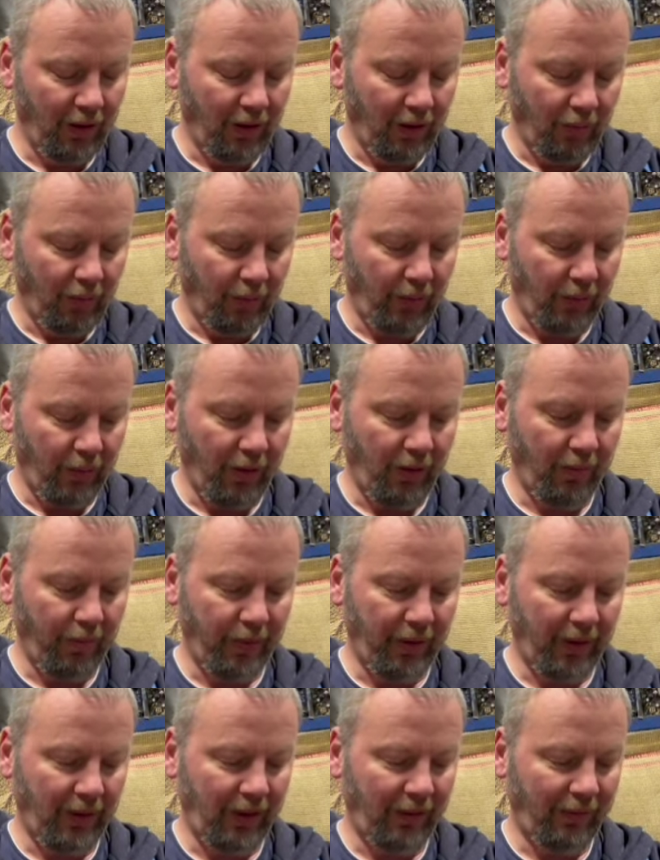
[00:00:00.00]
We won't
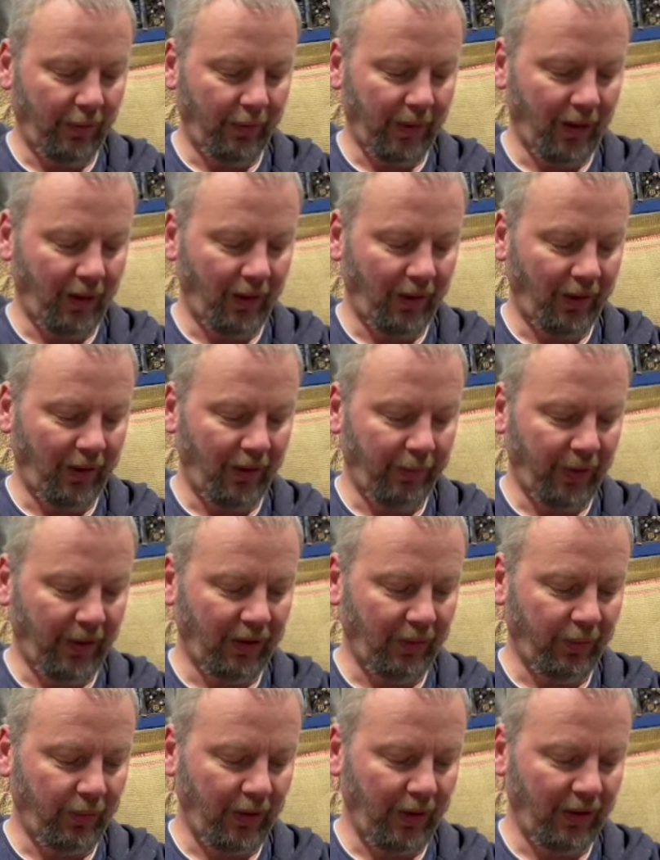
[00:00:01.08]
believe about this
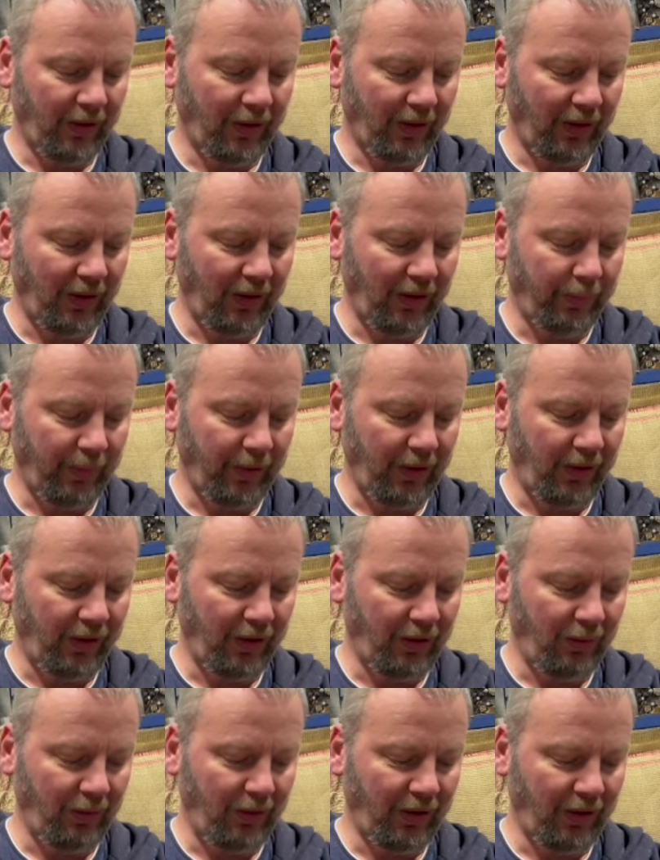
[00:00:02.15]
past Wednesday that it's been
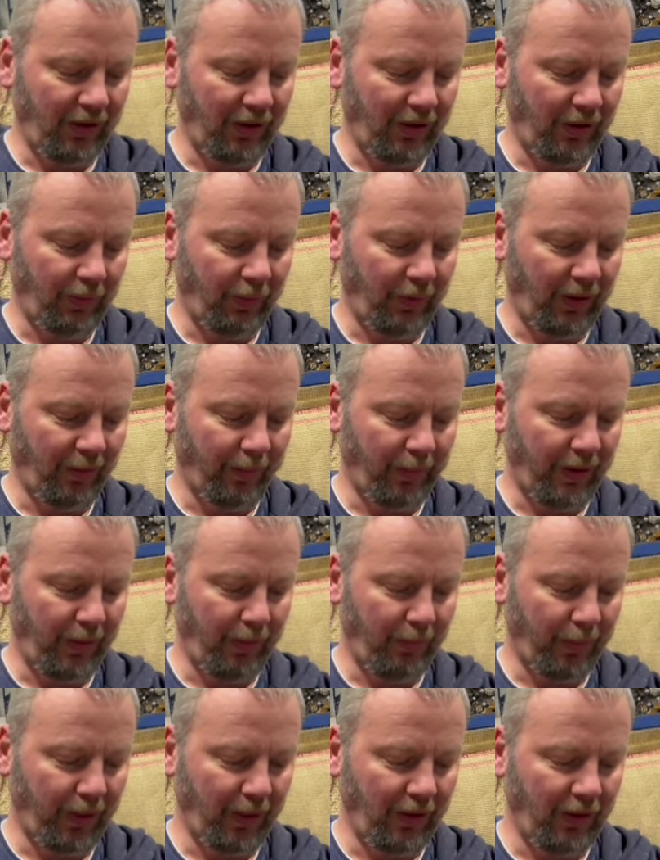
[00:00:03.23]
2 years since we have
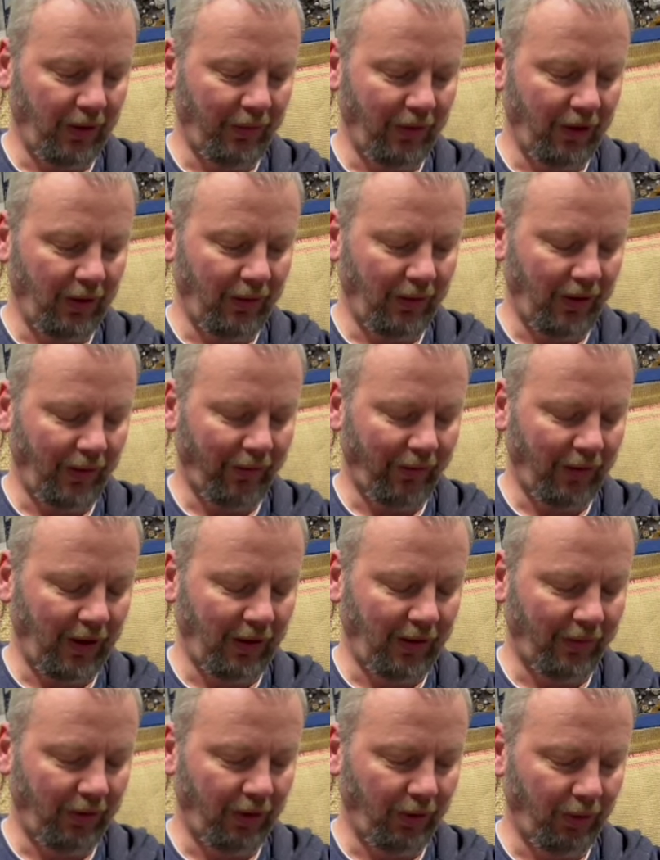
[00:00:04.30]
been banned of using a
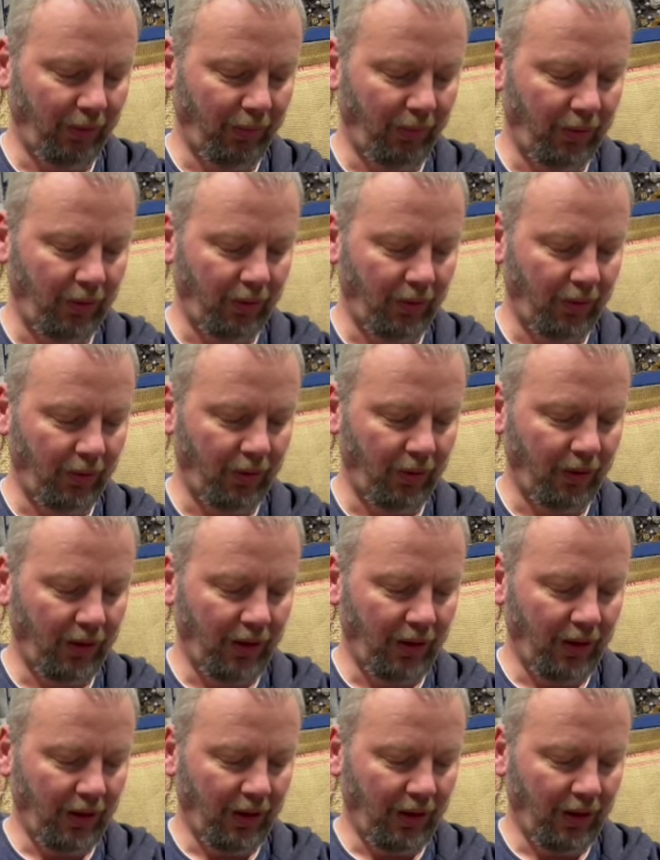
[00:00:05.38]
FaceTime call
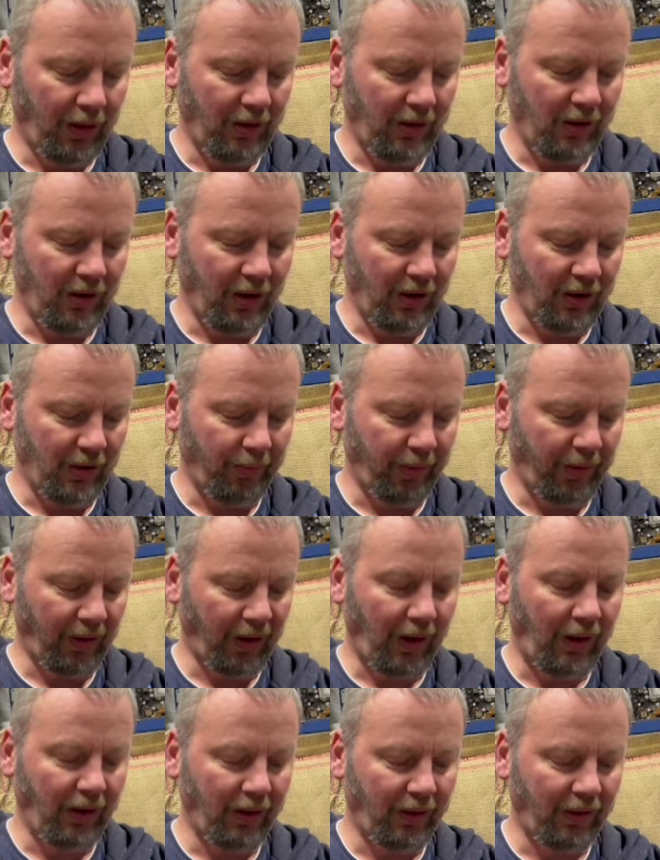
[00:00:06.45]
and change
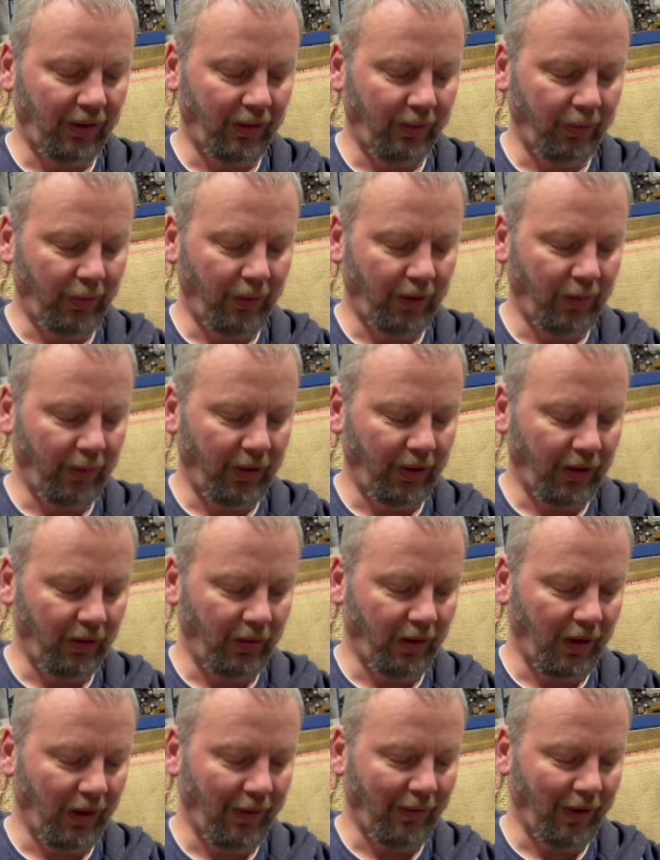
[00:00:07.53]
playlist while we are
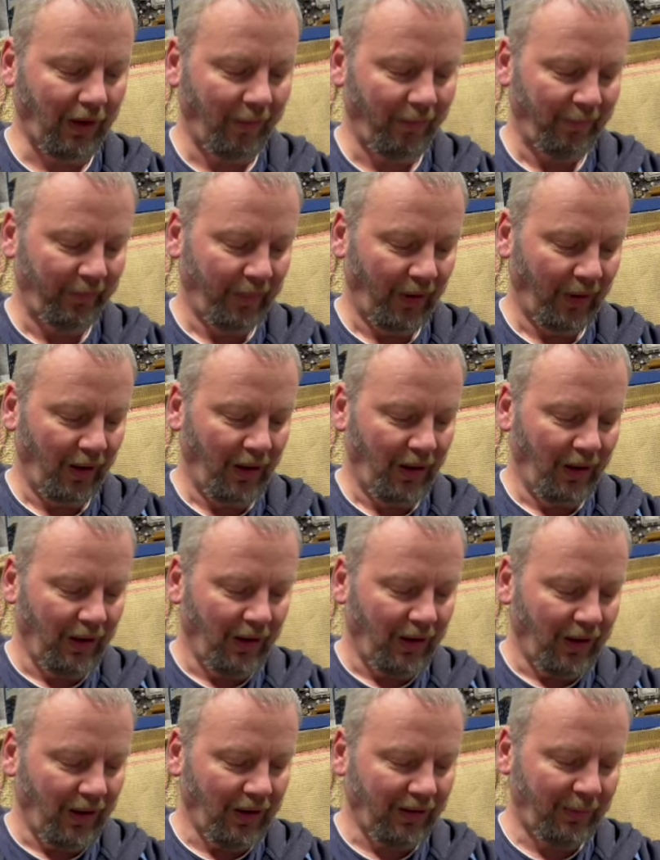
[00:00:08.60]
driving.
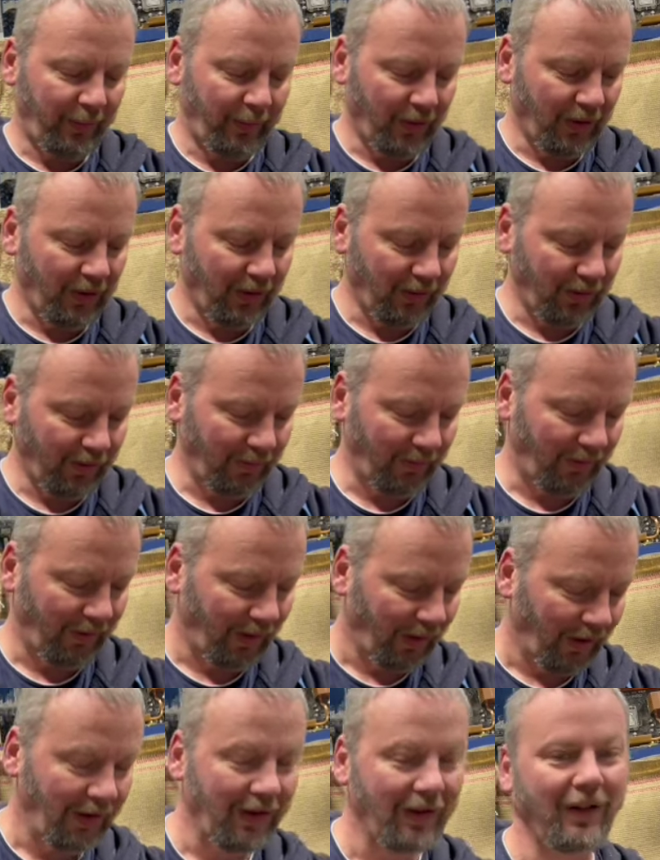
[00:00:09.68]
Yes, well,
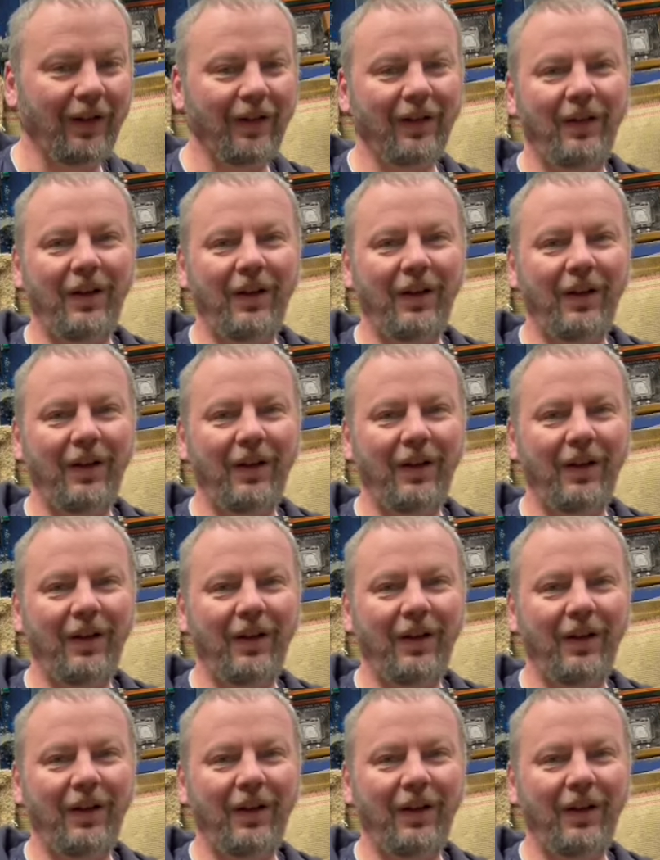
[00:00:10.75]
they are.